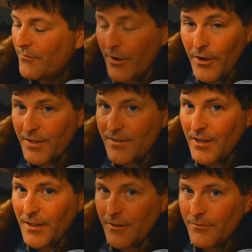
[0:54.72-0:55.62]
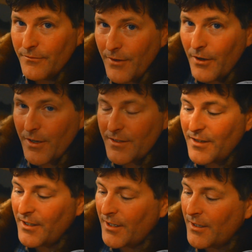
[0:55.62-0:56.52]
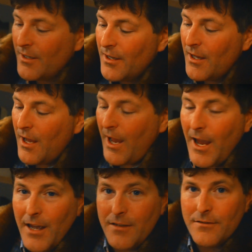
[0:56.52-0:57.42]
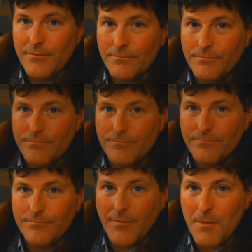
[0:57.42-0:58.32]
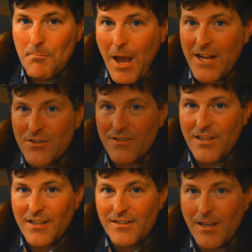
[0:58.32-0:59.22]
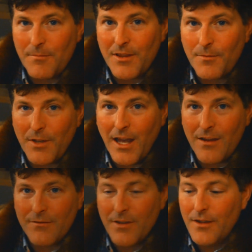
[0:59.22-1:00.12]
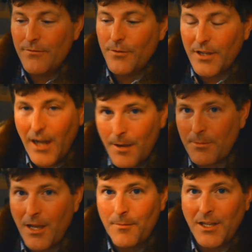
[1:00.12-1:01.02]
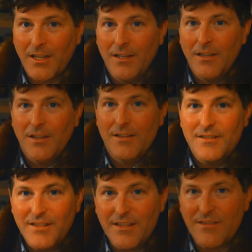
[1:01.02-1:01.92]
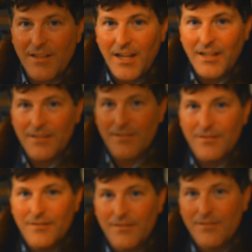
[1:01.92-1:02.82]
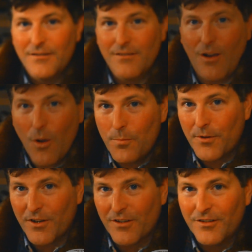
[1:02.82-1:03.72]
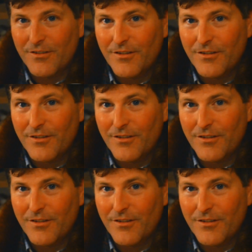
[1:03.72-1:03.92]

Very exciting, very exciting. And it matches the excitement that we have for the upcoming Season 8 opener